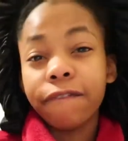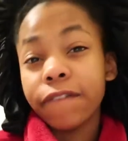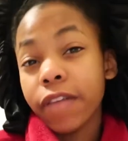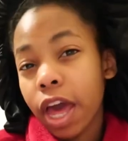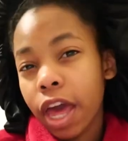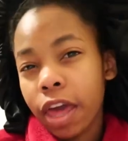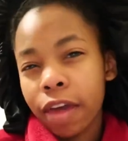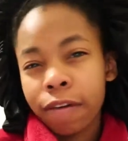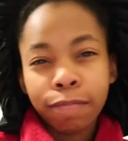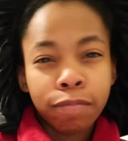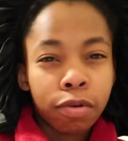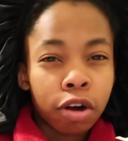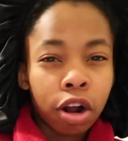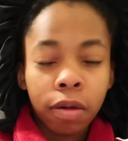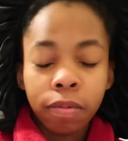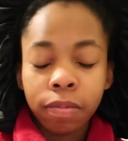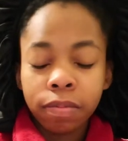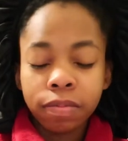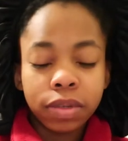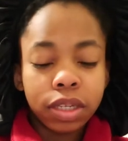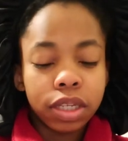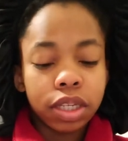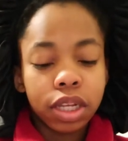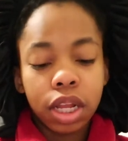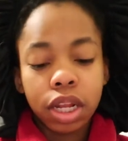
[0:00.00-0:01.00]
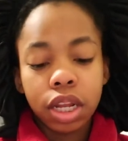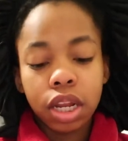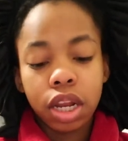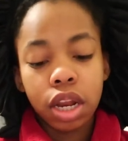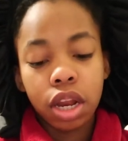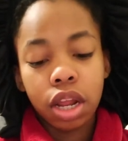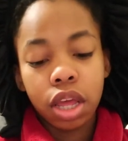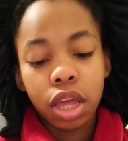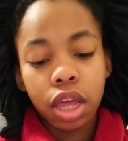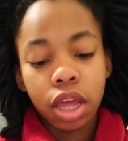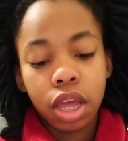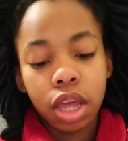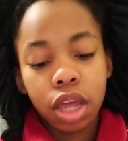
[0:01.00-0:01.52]
5 problems done
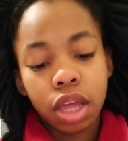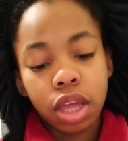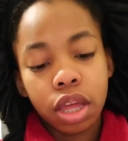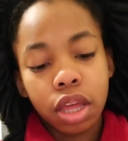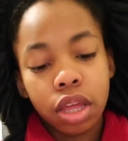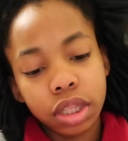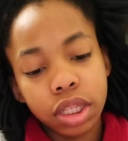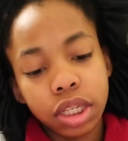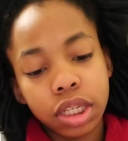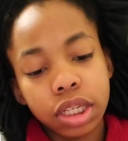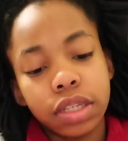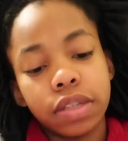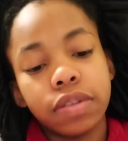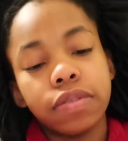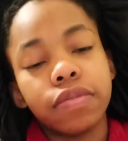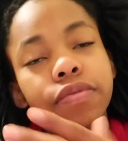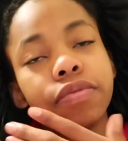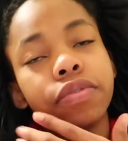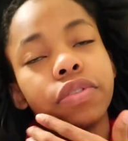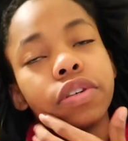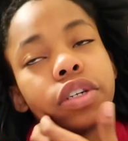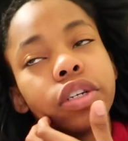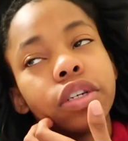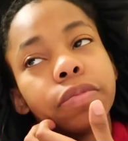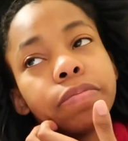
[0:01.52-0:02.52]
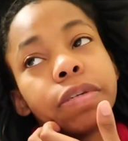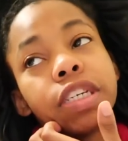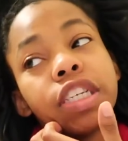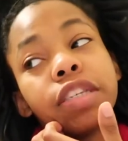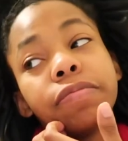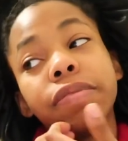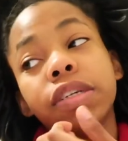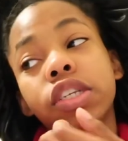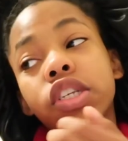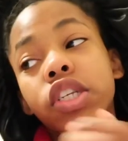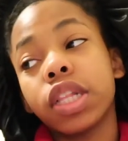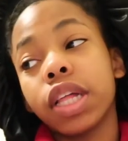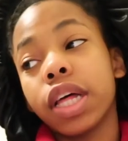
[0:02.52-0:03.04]
today. And then for my
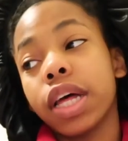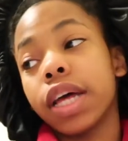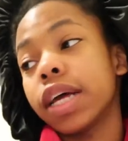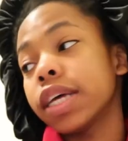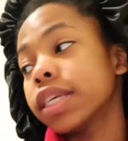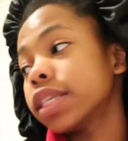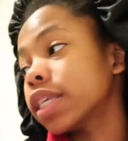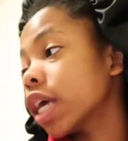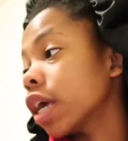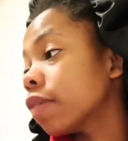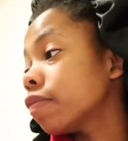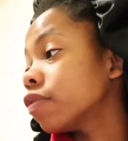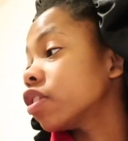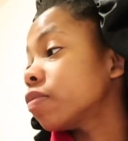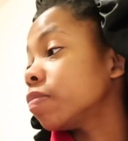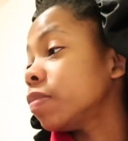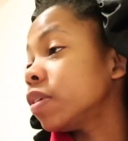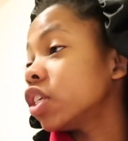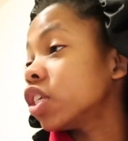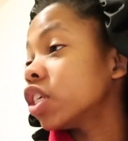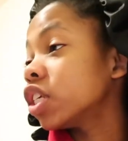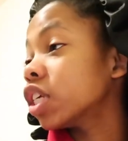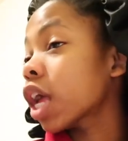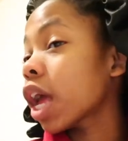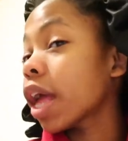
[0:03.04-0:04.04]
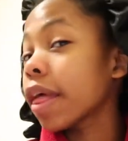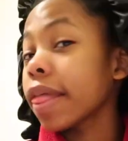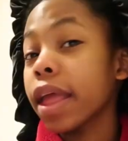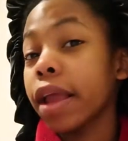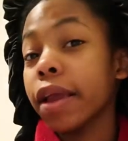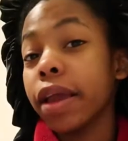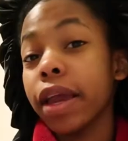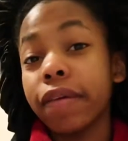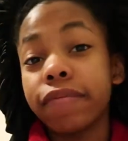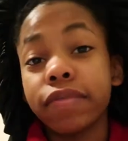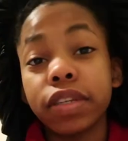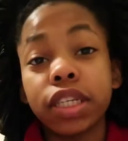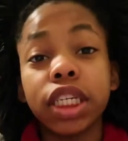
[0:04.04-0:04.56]
speech class, I have a speech that
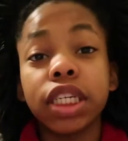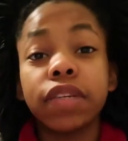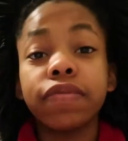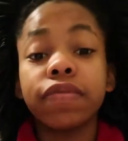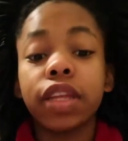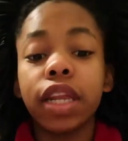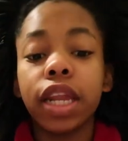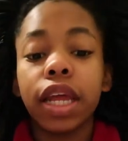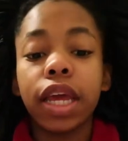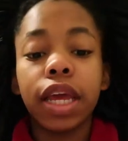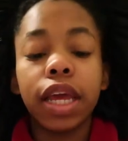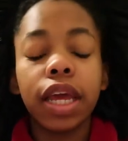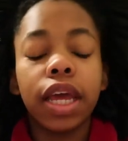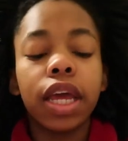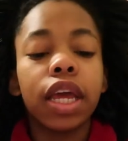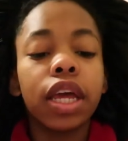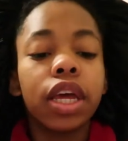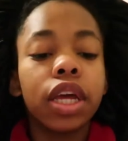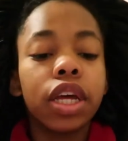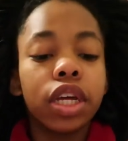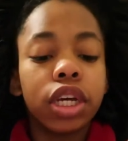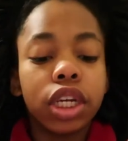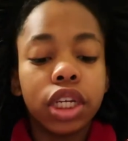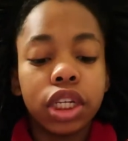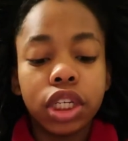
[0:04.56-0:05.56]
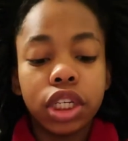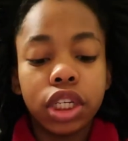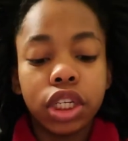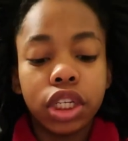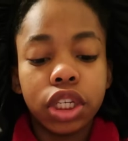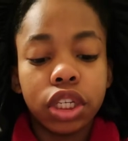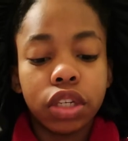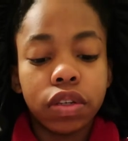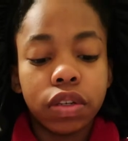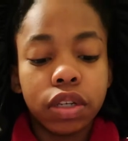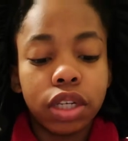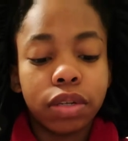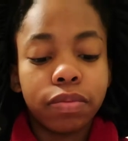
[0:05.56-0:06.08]
I have to give today,
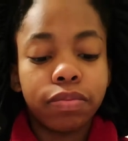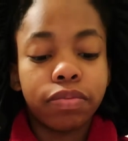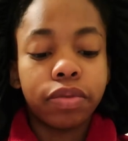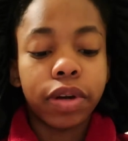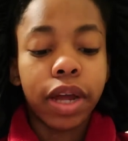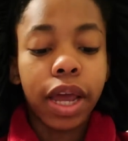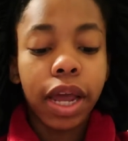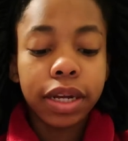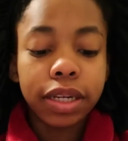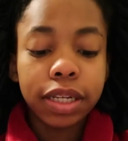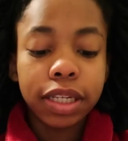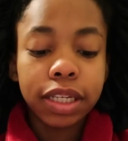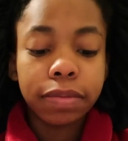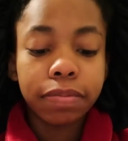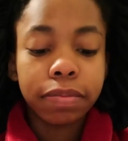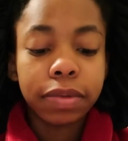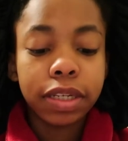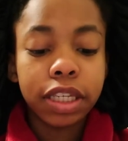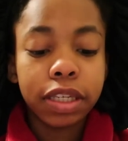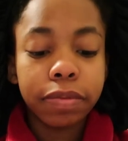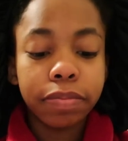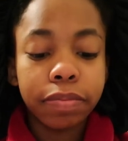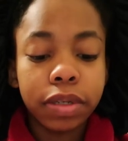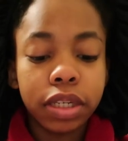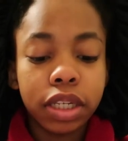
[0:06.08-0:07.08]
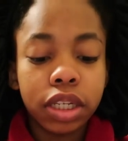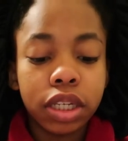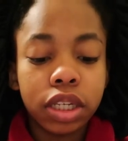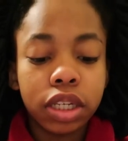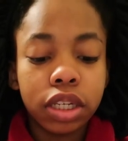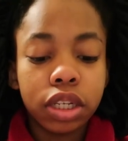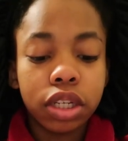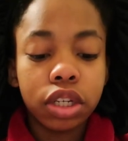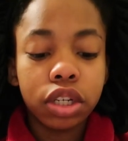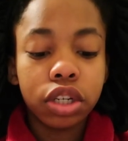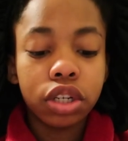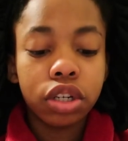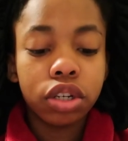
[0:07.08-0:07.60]
so I can practice my
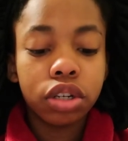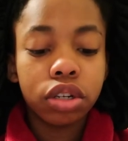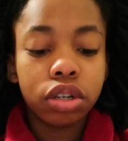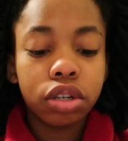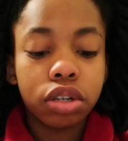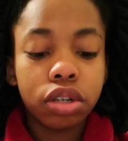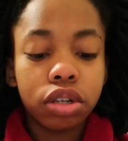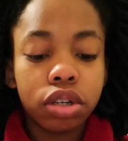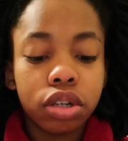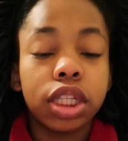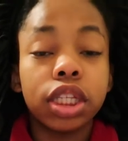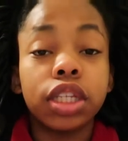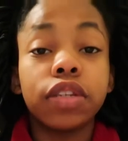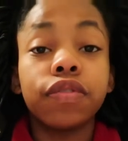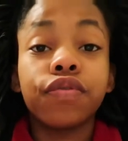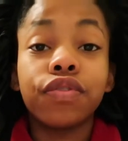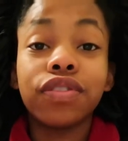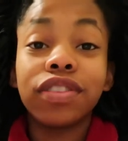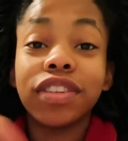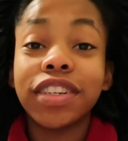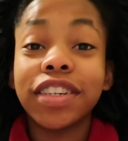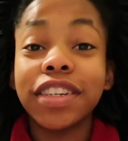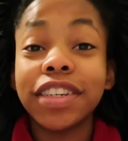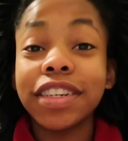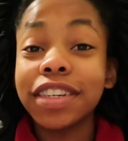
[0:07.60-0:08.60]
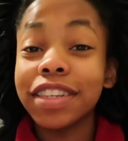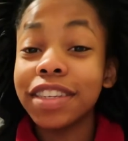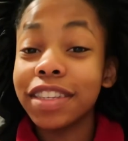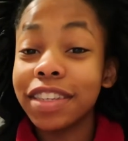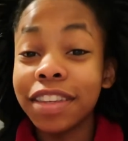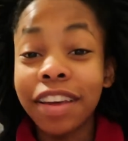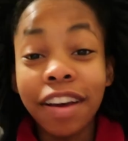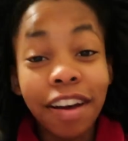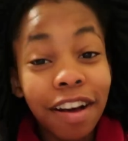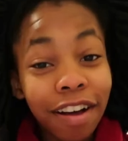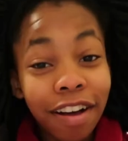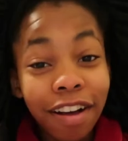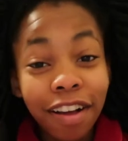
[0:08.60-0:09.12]
speech. And then for
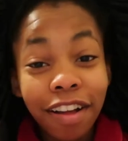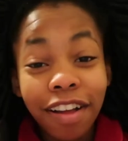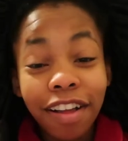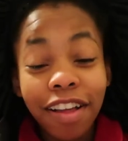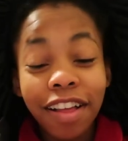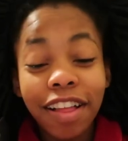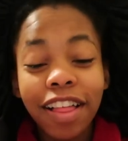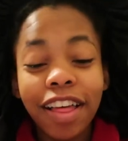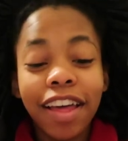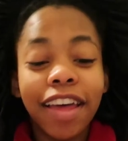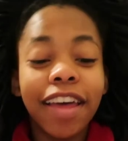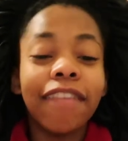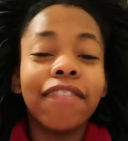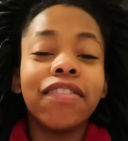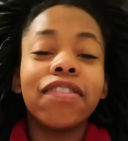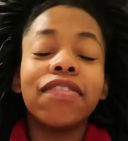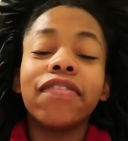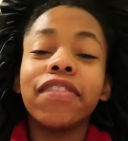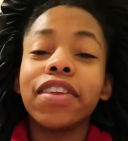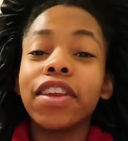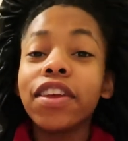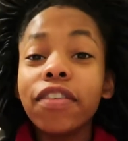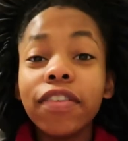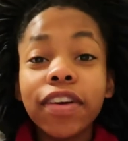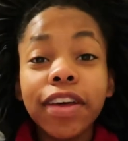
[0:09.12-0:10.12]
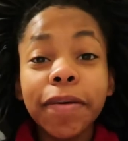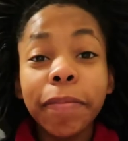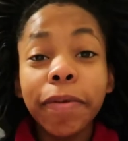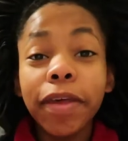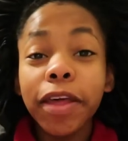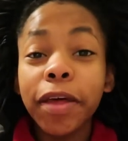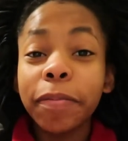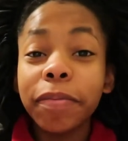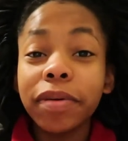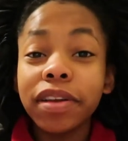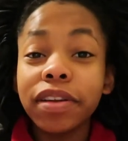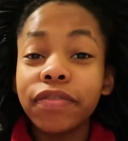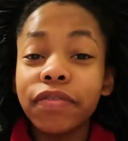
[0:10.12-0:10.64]
y'all, I have a video coming
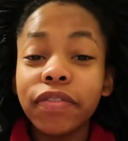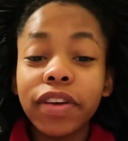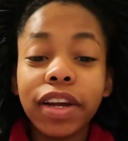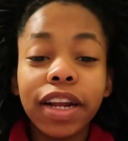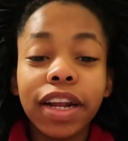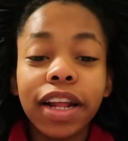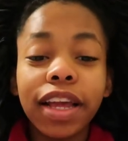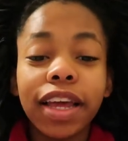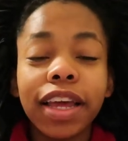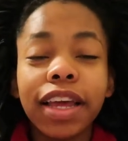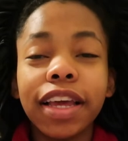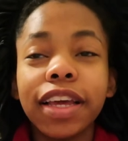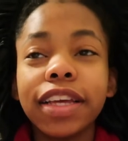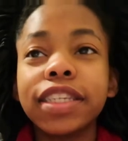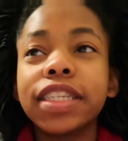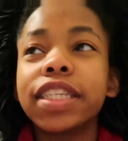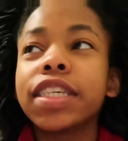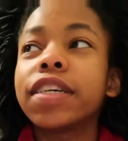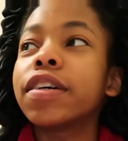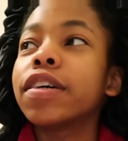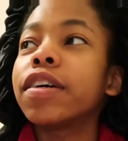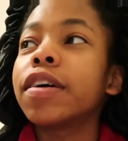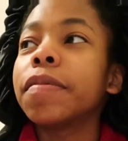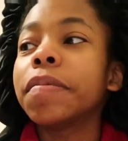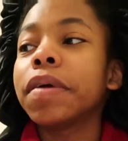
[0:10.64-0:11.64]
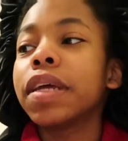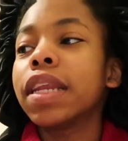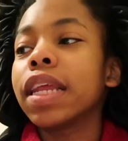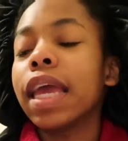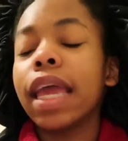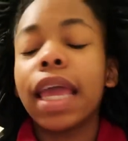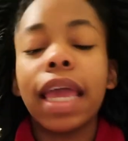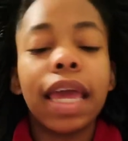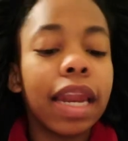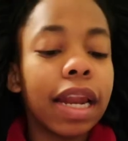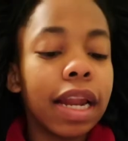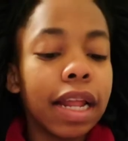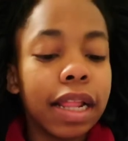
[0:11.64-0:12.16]
up on Friday, so I'm gonna
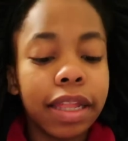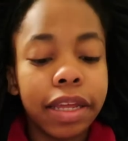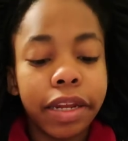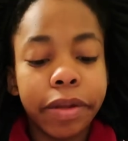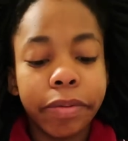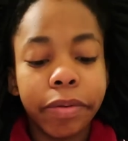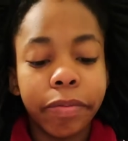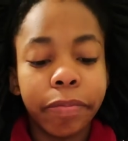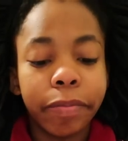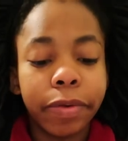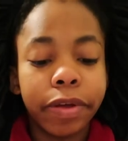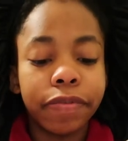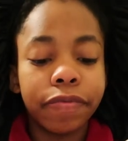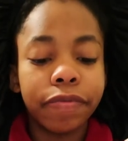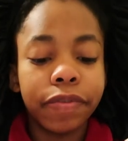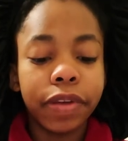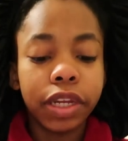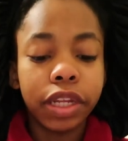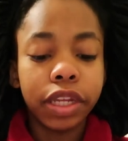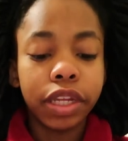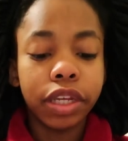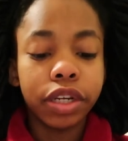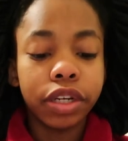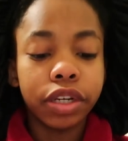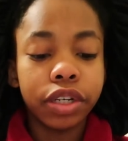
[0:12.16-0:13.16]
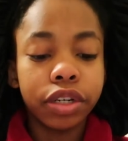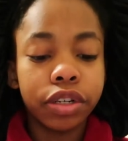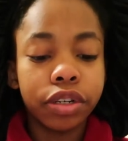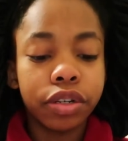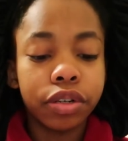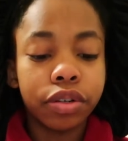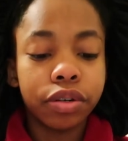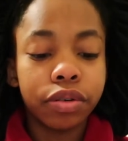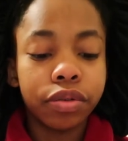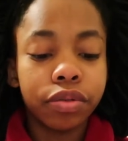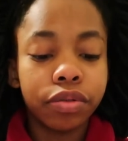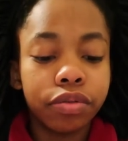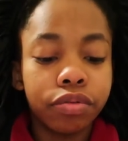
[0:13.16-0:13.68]
edit a little bit of my
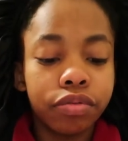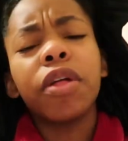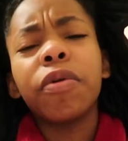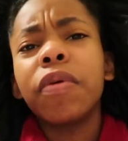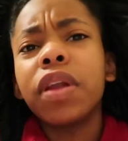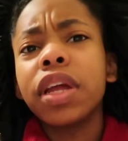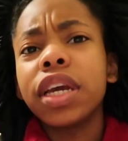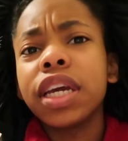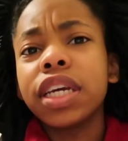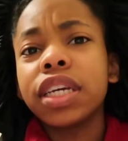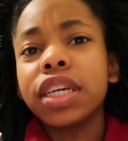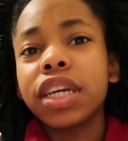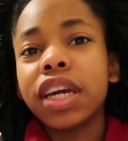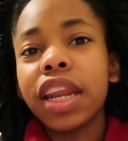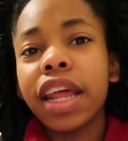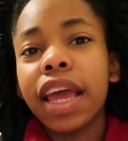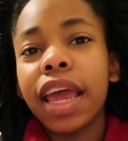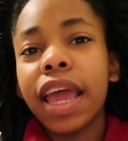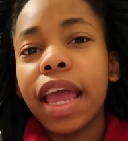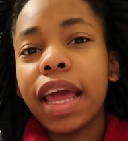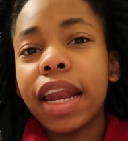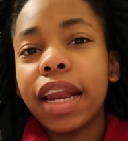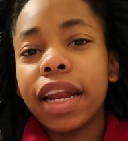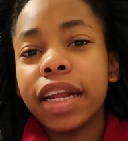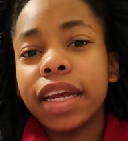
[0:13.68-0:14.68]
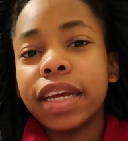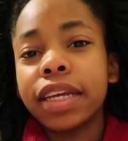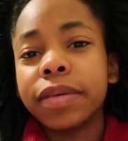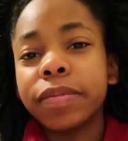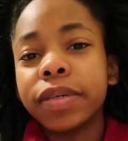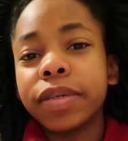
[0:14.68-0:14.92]
video. I wanna get good at editing,